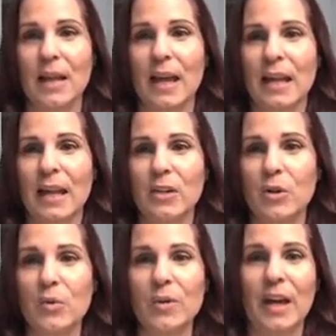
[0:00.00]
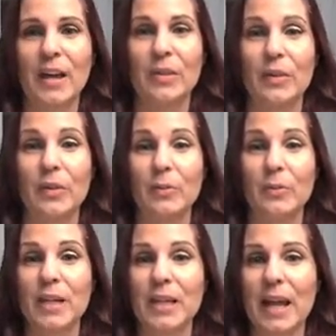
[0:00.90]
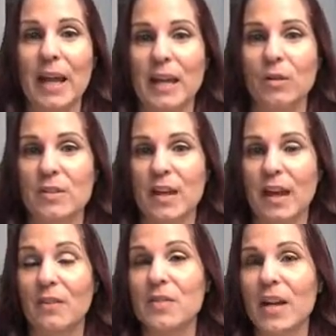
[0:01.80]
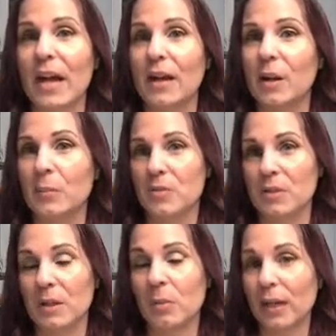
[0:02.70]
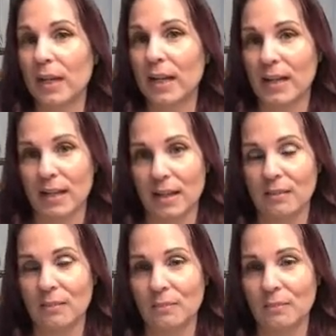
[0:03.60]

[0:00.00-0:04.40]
And I know that the three angles have to add up to be 180.